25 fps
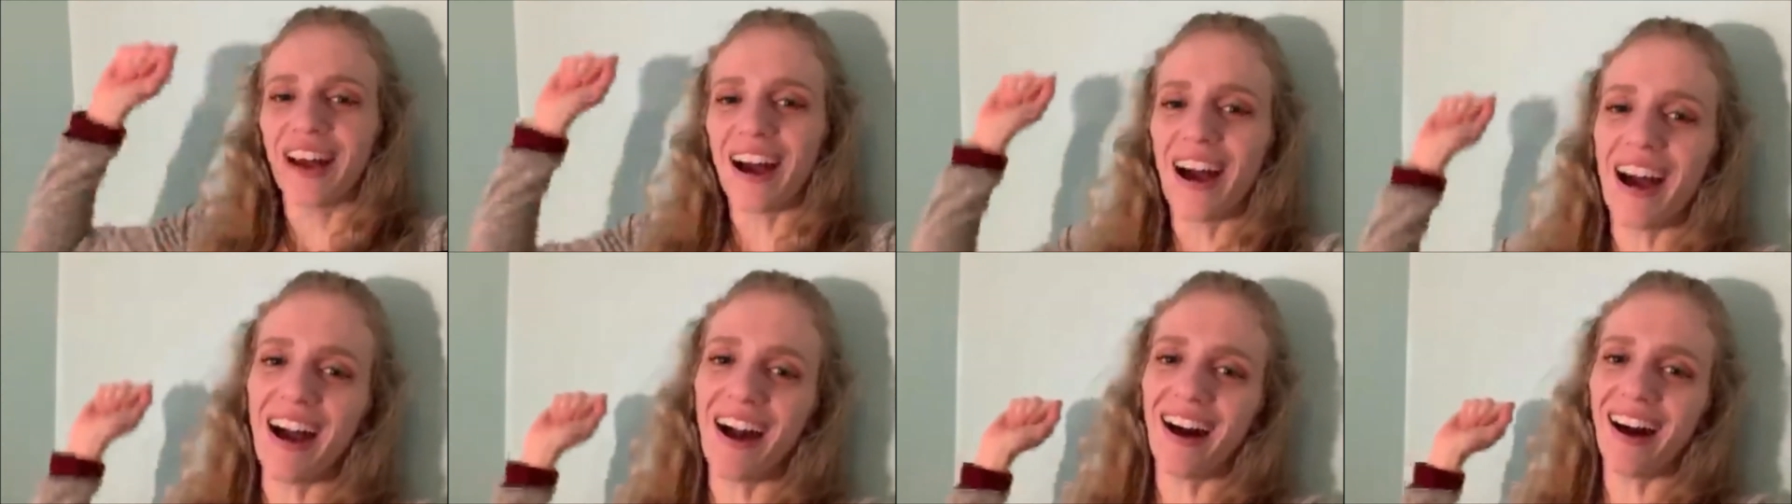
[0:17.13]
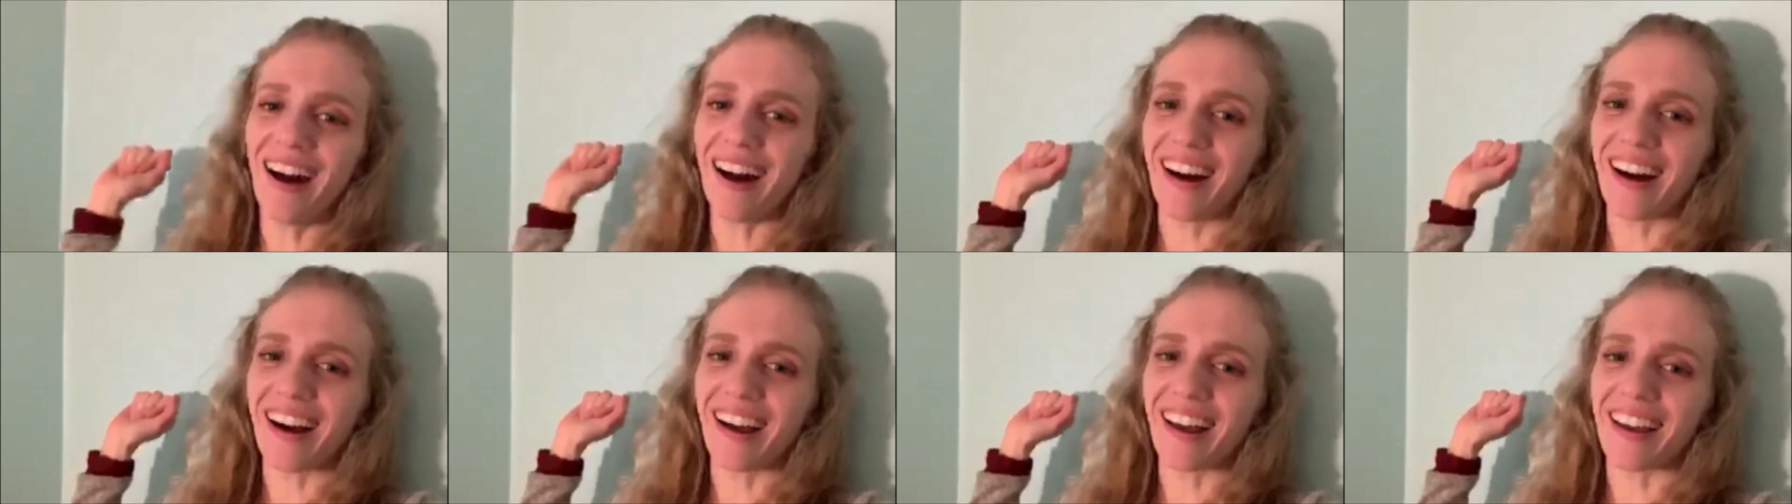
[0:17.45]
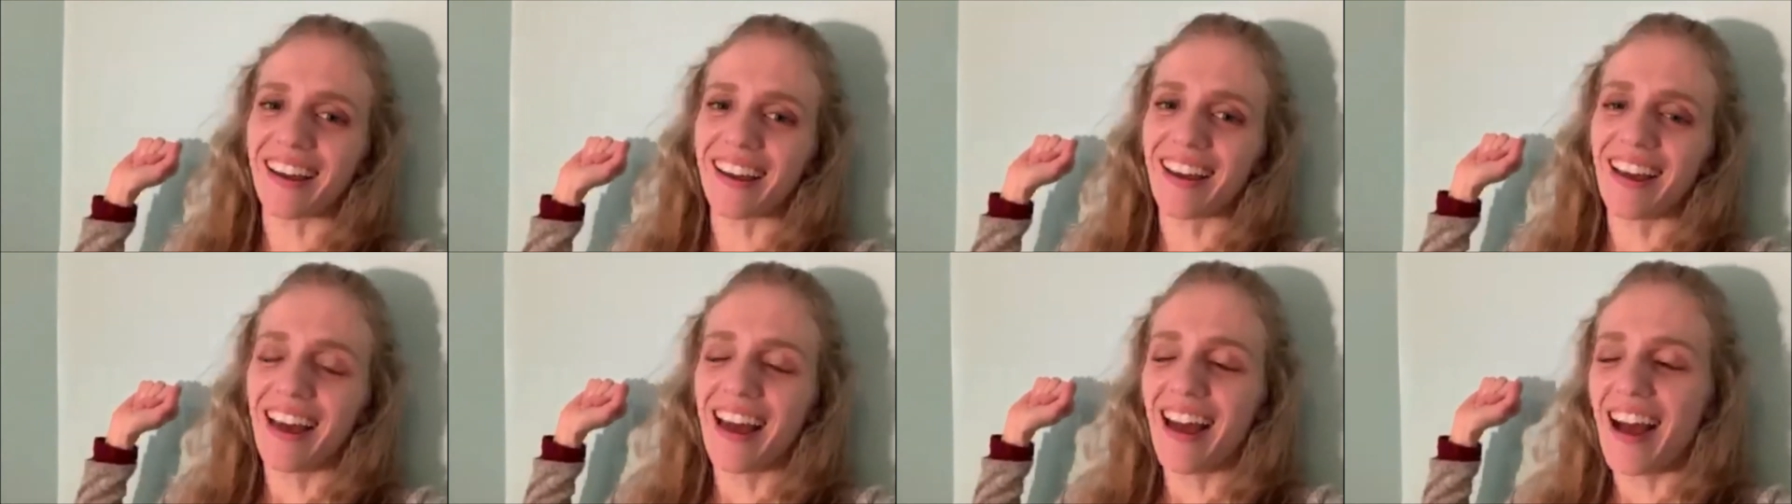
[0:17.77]

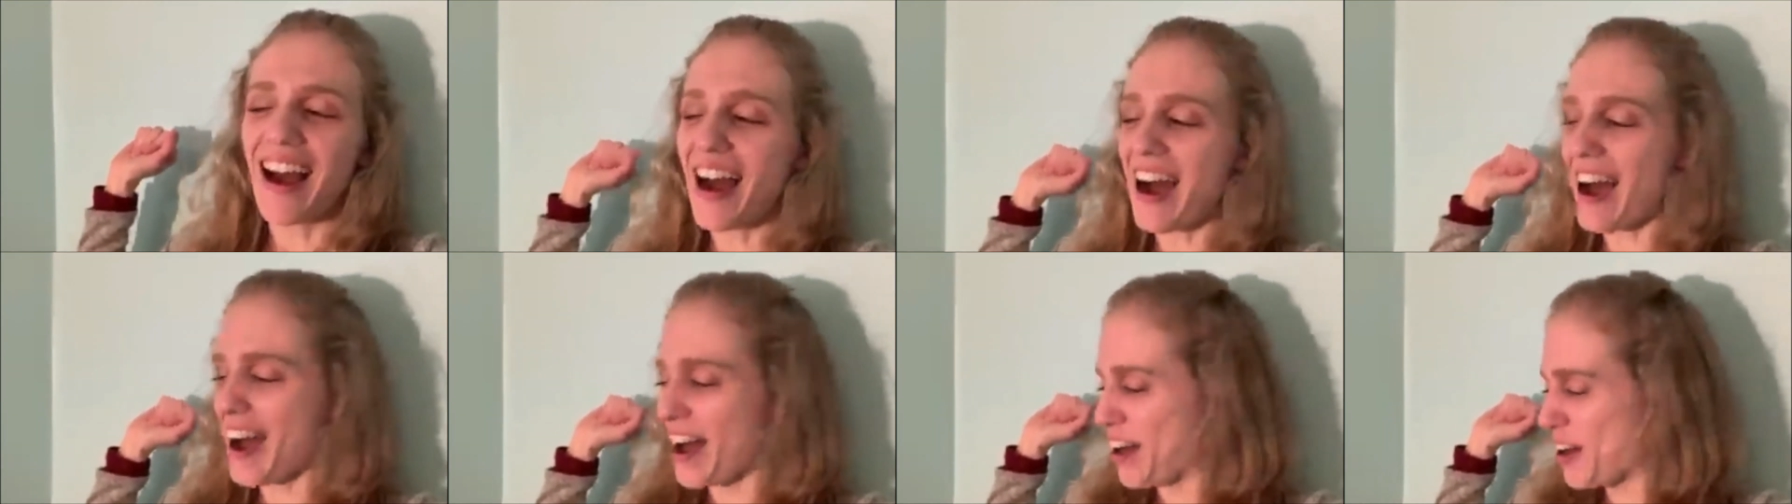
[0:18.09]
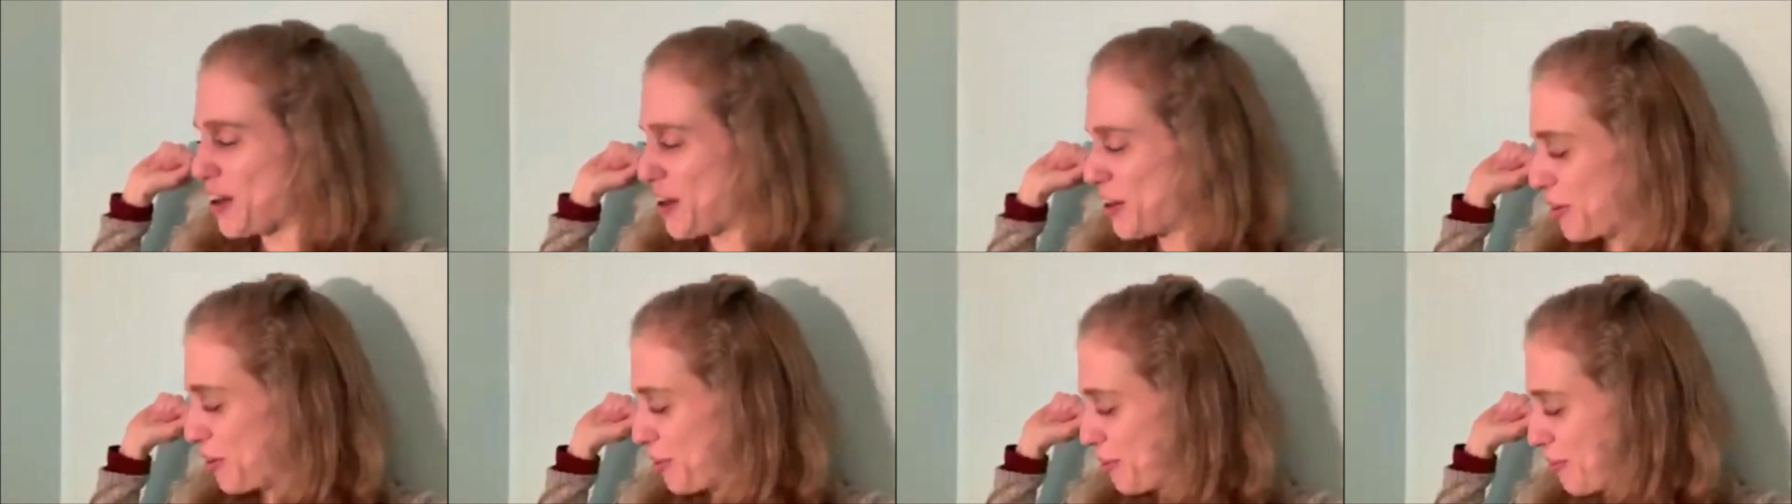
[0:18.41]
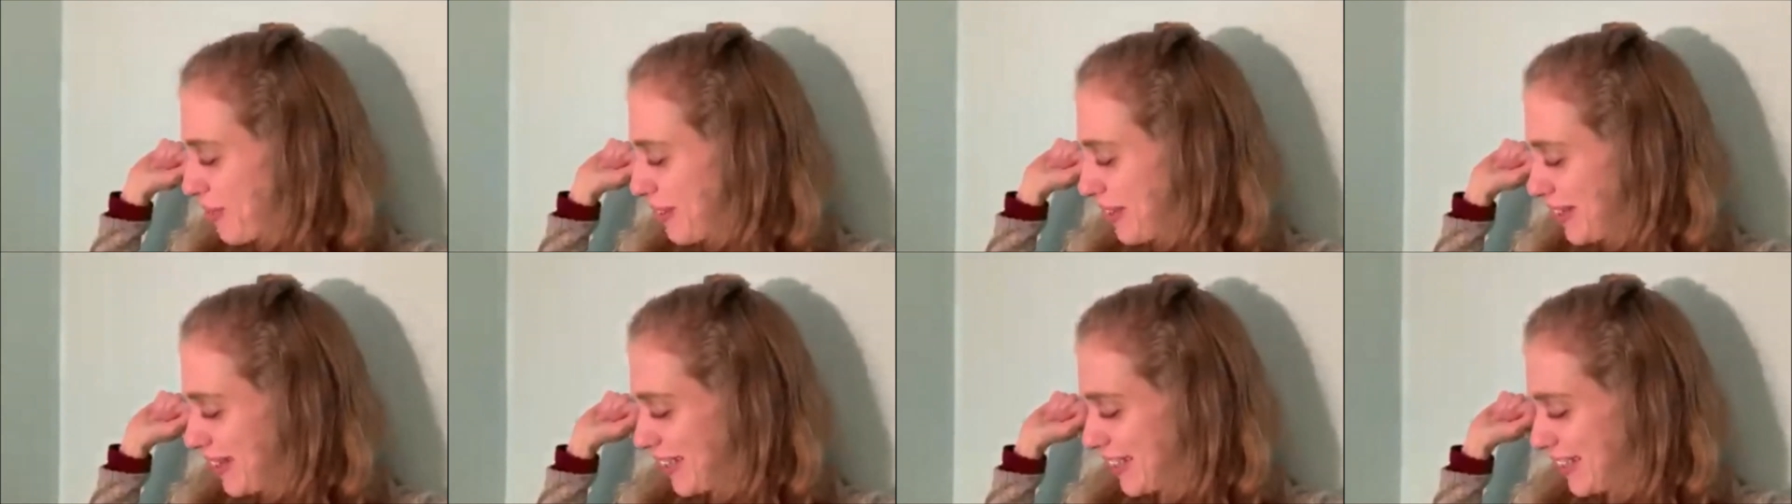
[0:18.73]
Hi.
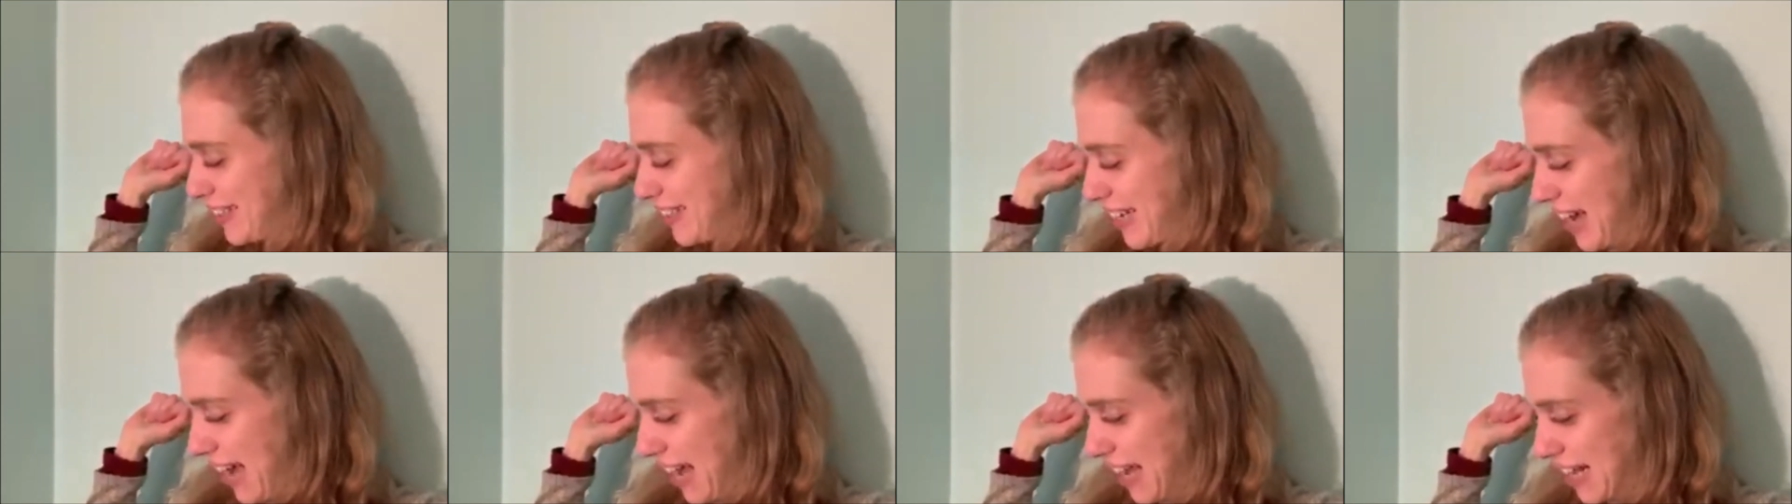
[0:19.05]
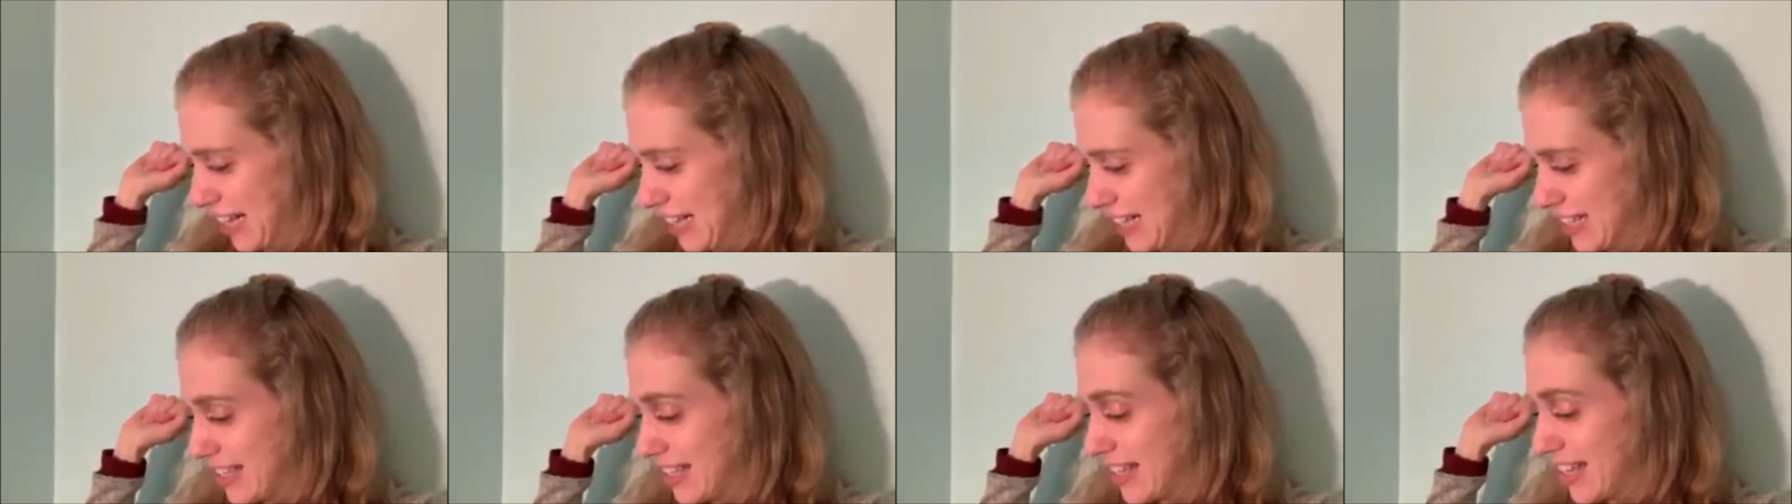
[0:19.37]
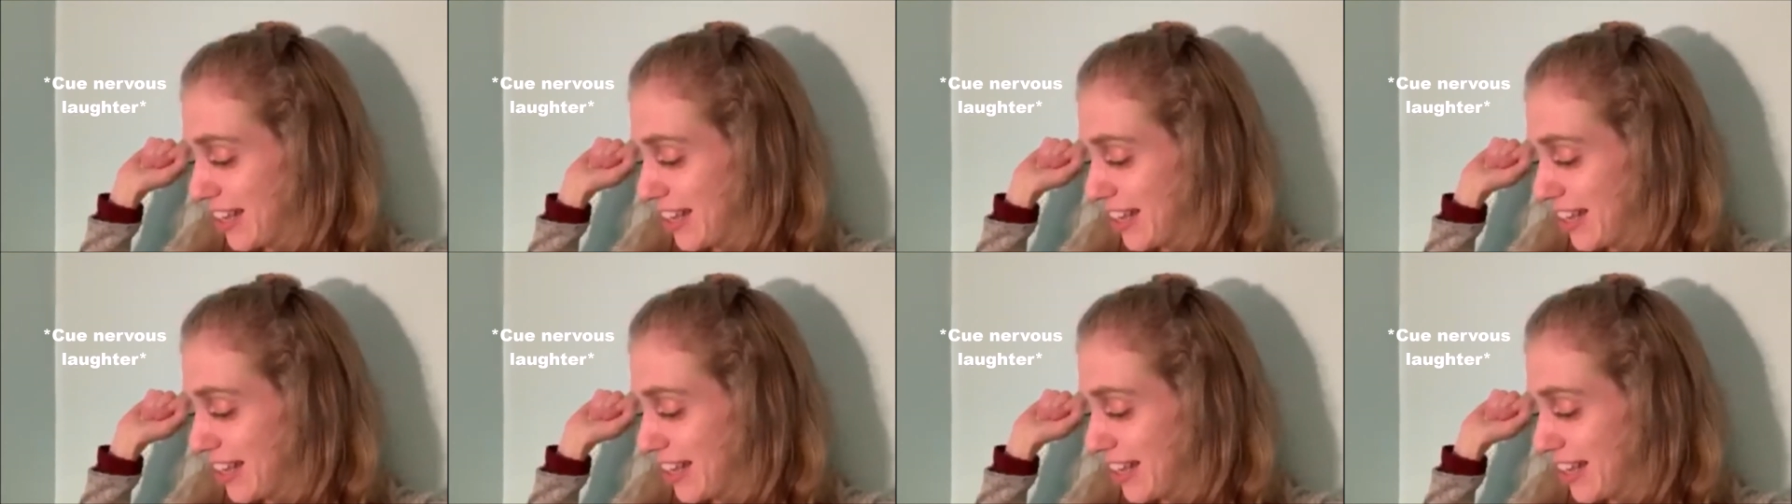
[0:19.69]
Yikes.